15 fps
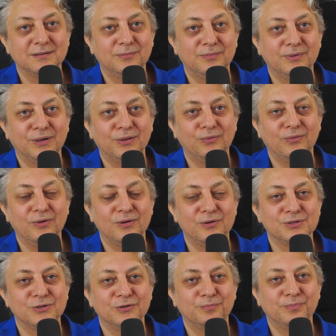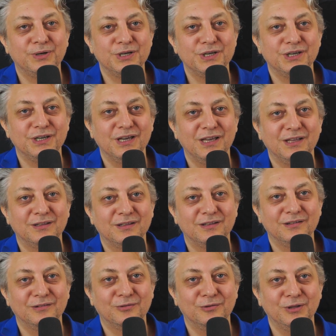But we also appreciate
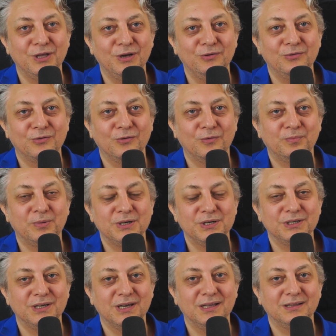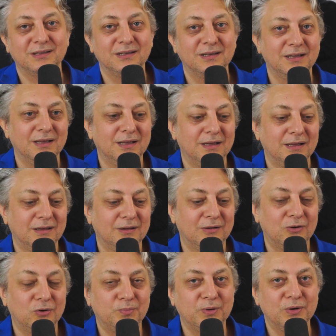and continue to appreciate
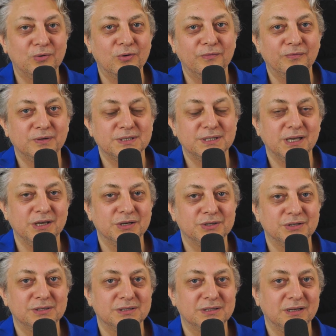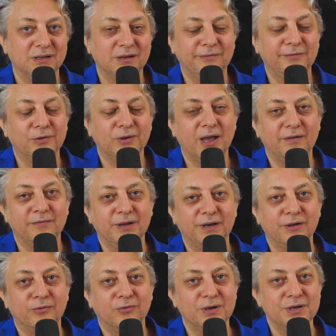open conversations. And if you have any
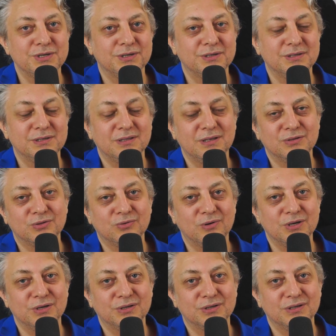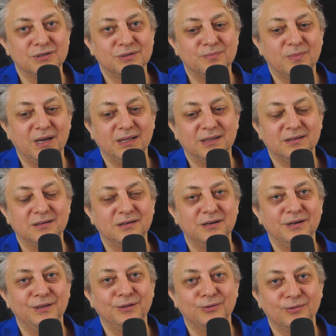questions, these questions might turn
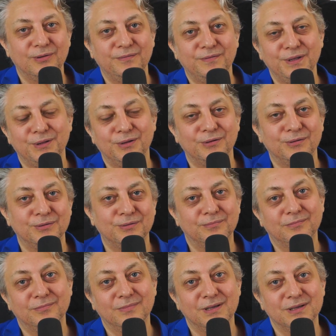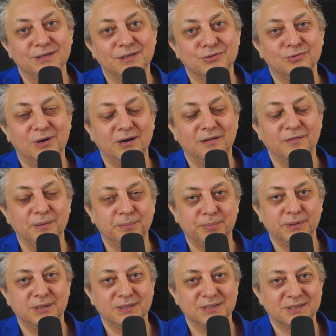into a video. This is one of the
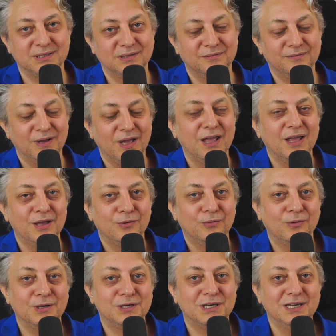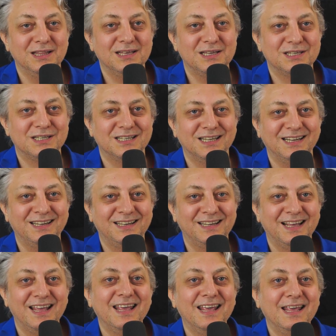perks of watching this channel.
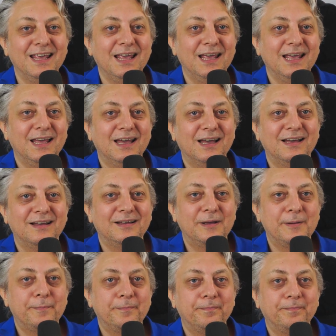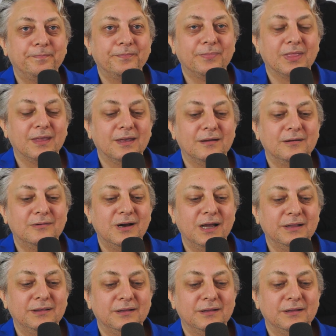All right.